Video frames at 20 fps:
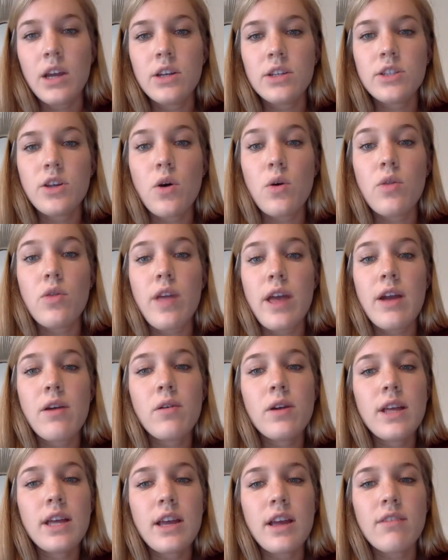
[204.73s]
So they
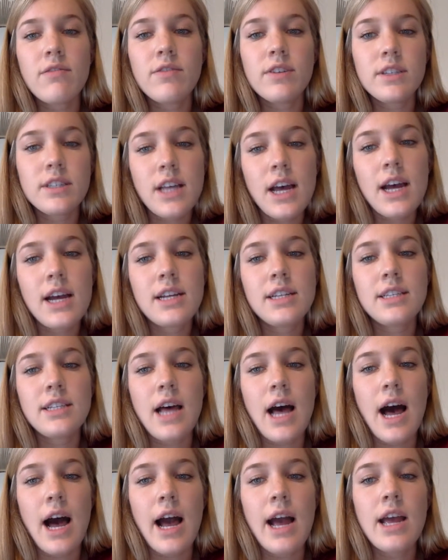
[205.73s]
really emphasize
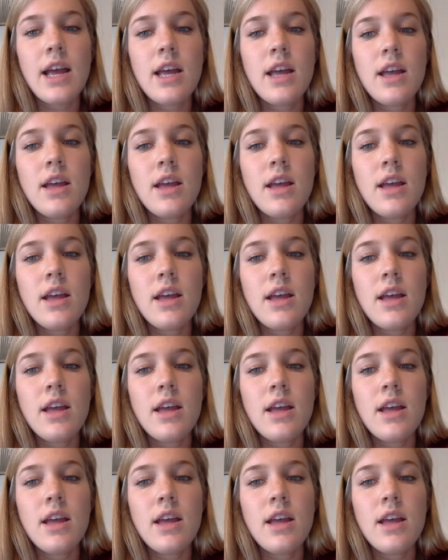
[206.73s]
that